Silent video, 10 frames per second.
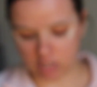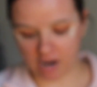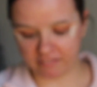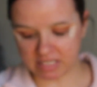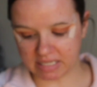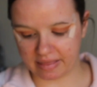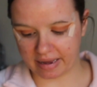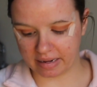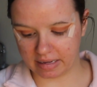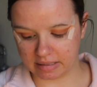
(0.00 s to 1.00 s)
obviously
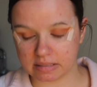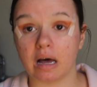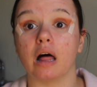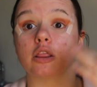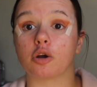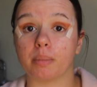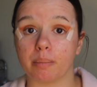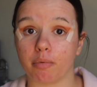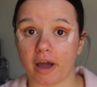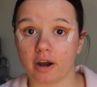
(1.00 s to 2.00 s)
that is a little bit
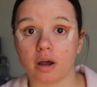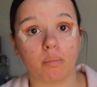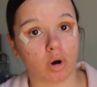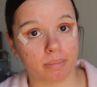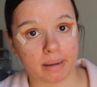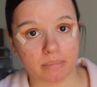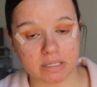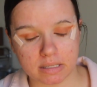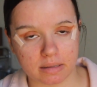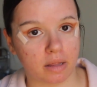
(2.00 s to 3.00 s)
brighter and more
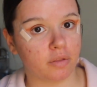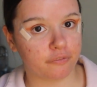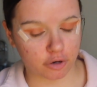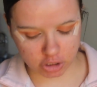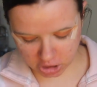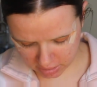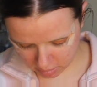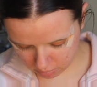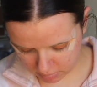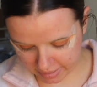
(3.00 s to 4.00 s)
pigmented than the first
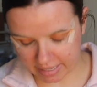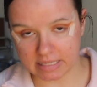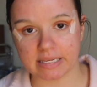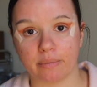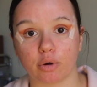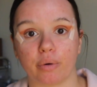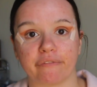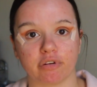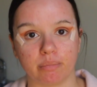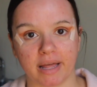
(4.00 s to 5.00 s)
shade. Like I said, we're going
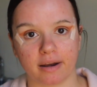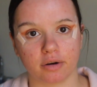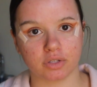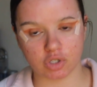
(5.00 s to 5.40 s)
from lighter to